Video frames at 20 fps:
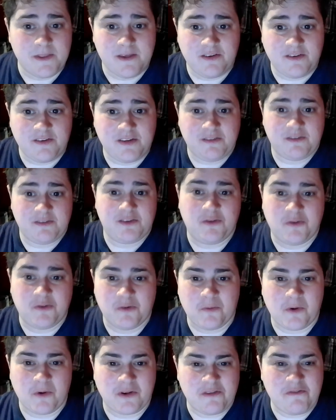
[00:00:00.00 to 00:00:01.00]
she's
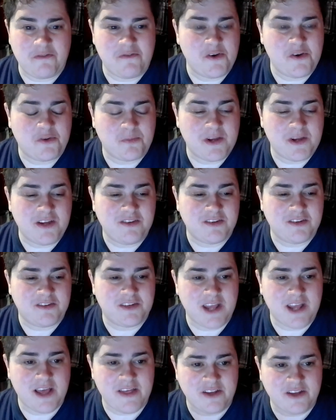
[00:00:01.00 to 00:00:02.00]
sort of one of the first pieces
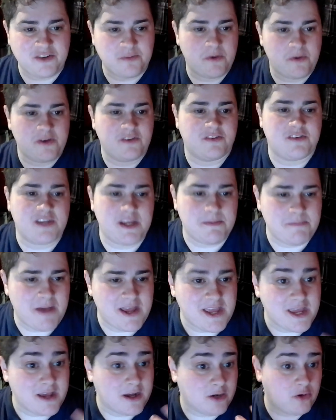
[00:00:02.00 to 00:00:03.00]
to get that Spurs team
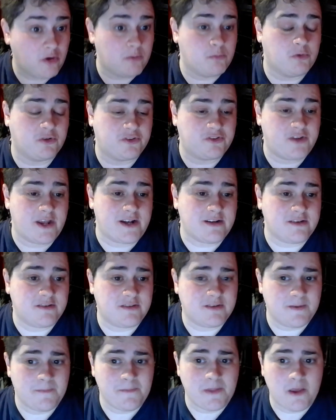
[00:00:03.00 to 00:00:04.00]
making a lot more
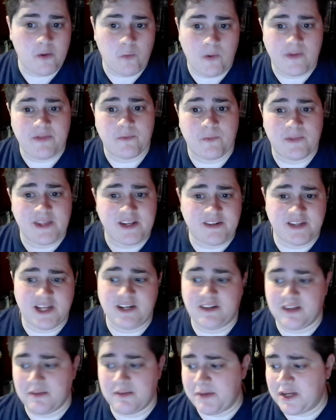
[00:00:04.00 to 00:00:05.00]
sense when they
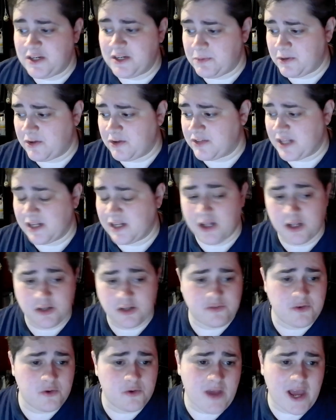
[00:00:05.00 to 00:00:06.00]
take to the pitch, because their
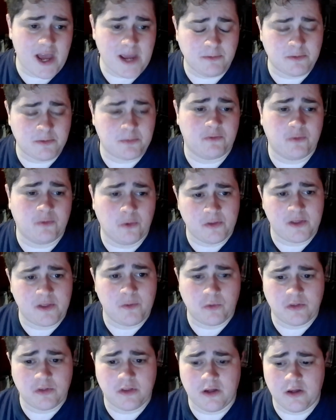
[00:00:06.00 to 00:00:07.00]
last few games before
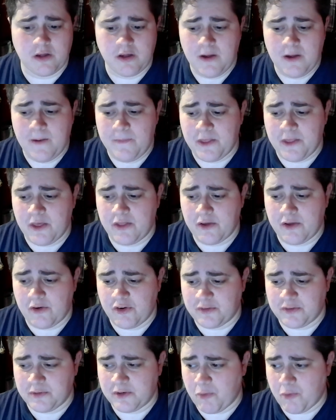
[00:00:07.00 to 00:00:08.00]
the
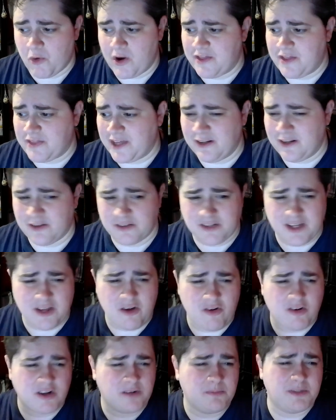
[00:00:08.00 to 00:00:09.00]
Christmas break, they looked
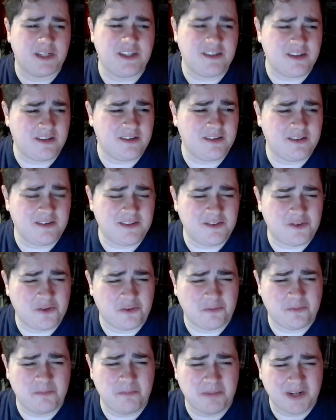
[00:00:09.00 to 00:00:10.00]
incredibly
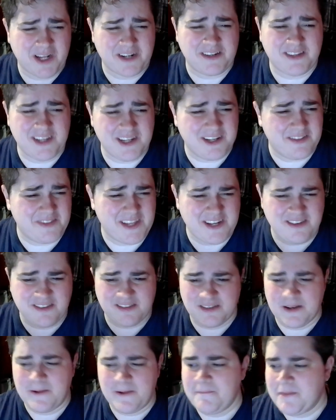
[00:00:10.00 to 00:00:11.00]
sort of blunted,
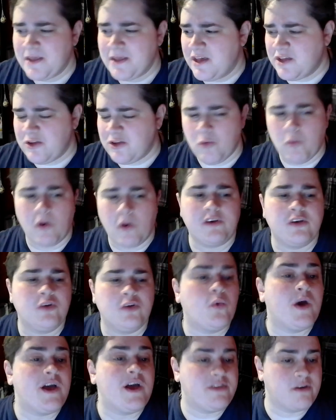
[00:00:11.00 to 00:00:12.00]
and you
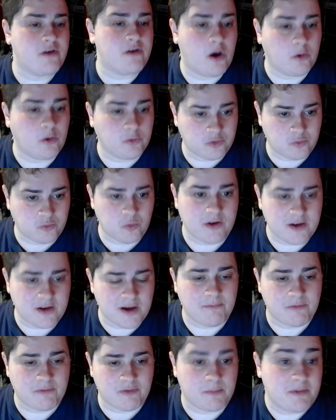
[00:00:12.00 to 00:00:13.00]
wondered where the goals would
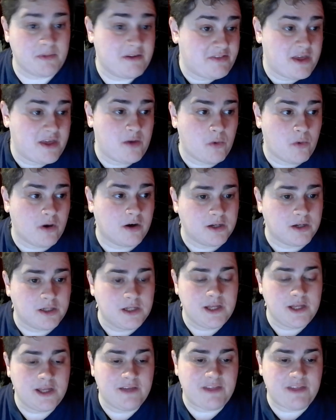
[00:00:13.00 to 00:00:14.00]
come from if they were
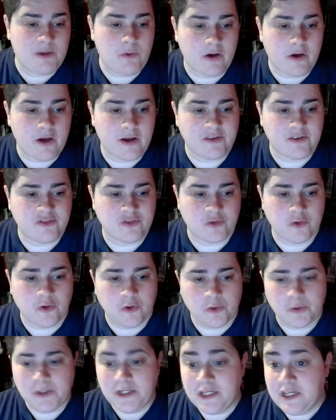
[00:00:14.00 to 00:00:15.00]
going to
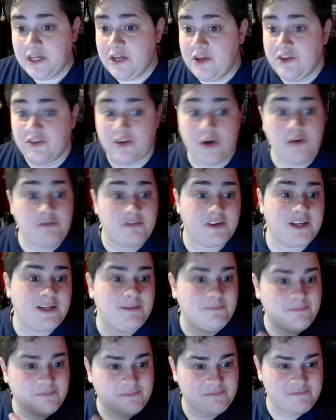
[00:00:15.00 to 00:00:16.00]
score. So
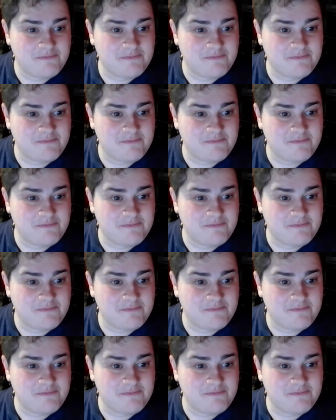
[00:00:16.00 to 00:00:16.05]
hopefully